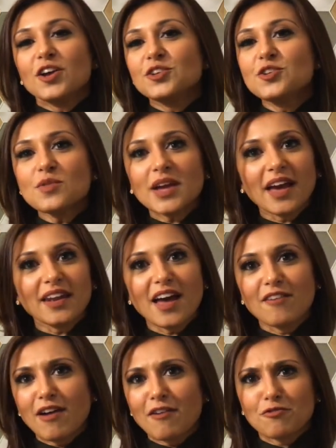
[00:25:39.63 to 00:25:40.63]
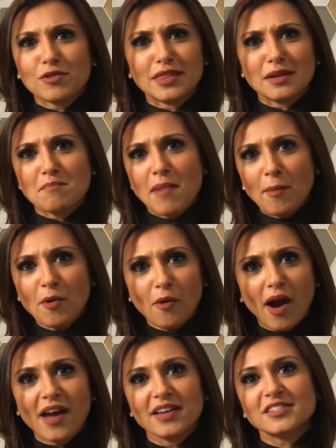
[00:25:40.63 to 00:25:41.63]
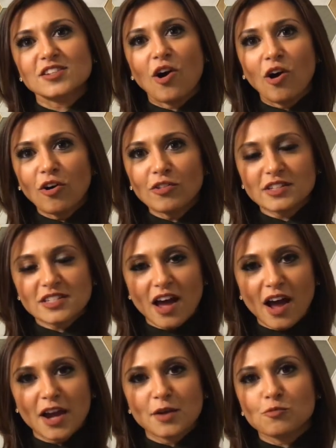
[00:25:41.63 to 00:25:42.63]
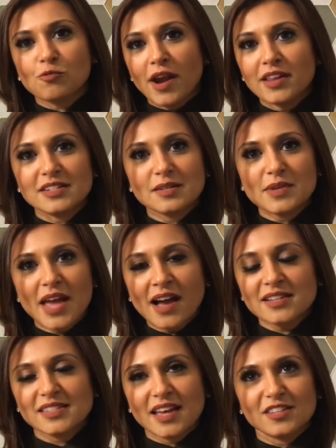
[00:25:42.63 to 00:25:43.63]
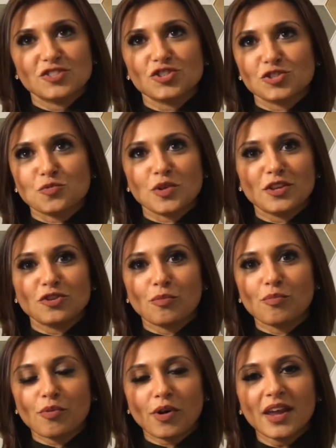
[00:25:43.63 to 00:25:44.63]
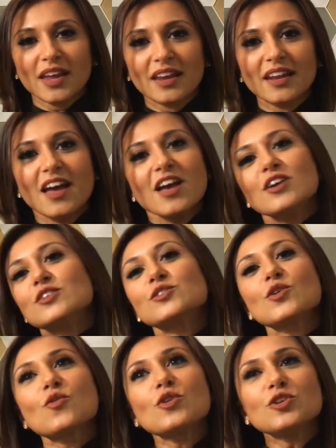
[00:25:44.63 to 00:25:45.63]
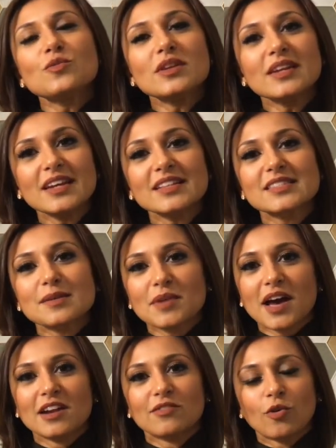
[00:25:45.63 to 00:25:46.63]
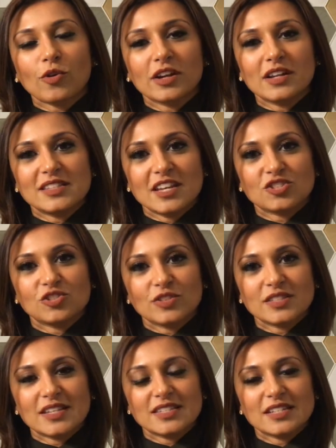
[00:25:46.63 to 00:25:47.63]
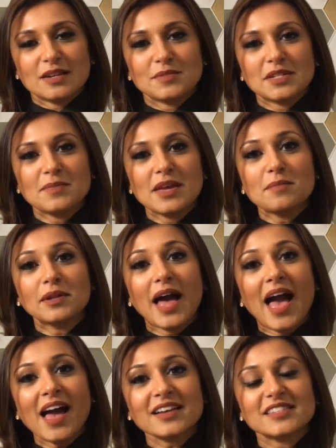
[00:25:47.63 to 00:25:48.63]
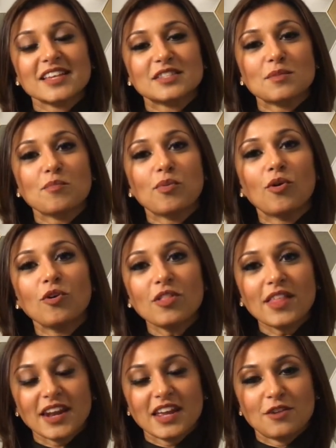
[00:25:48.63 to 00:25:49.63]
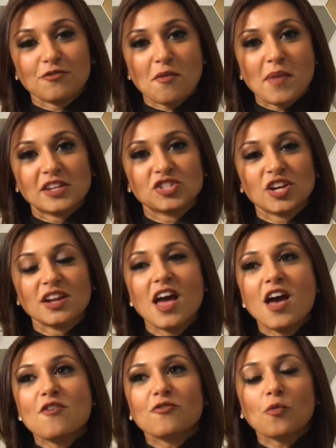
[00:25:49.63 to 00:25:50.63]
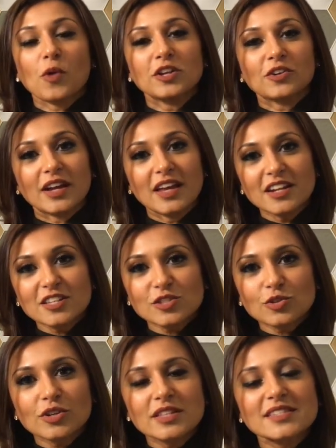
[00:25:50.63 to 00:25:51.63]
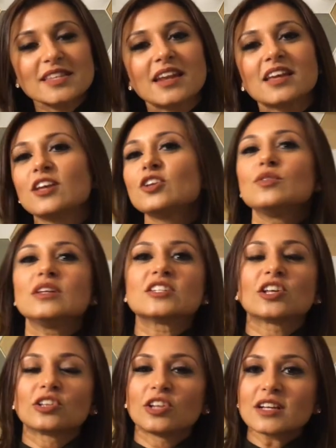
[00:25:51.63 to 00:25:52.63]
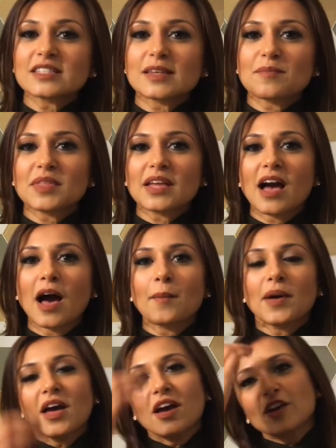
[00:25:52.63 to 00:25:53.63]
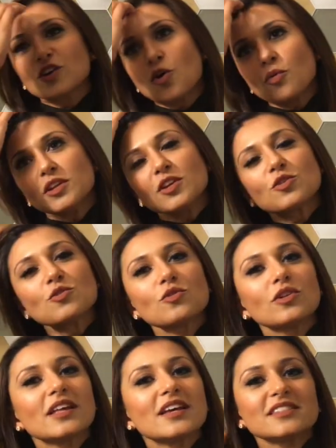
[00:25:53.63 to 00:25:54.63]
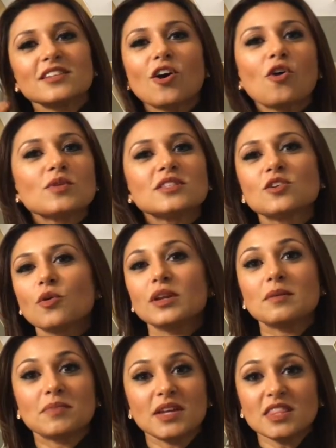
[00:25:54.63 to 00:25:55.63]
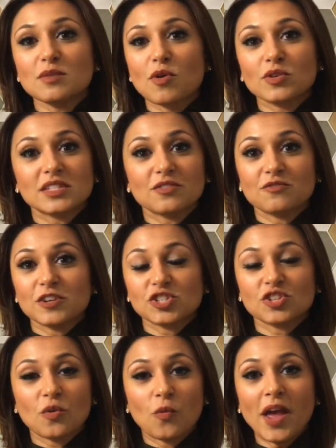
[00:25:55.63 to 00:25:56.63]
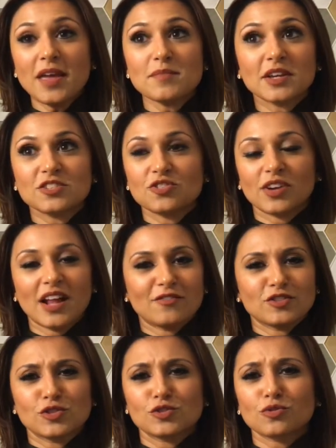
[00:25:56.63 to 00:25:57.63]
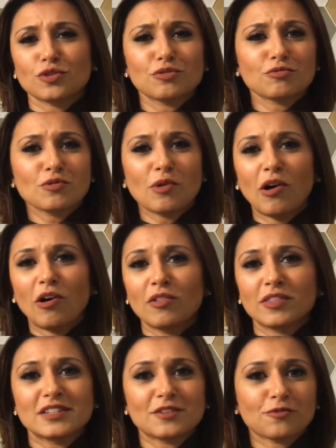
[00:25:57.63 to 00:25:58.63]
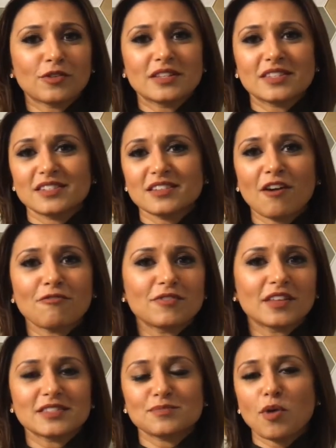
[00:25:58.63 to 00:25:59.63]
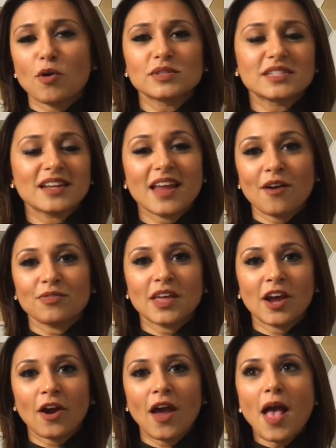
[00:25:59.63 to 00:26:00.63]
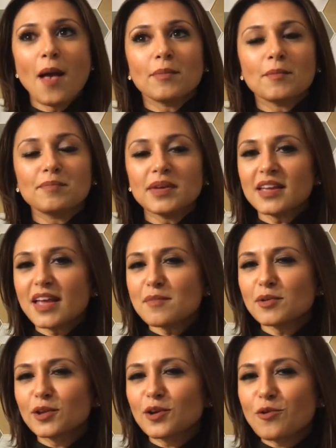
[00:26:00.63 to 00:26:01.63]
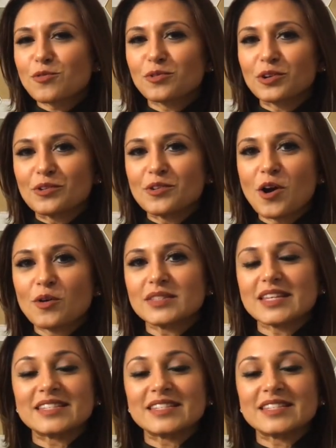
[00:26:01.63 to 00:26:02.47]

you can't have everything memorized all the time, ready to be accessed just within your brain. So, you need some kind of organizational system to be able to access and pull that information for when you're in a certain setting, you need to look something up, going to Google isn't always going to be the most efficient way because you're going to have to sort through all the different stuff that's posted out there. But being able to go through your notes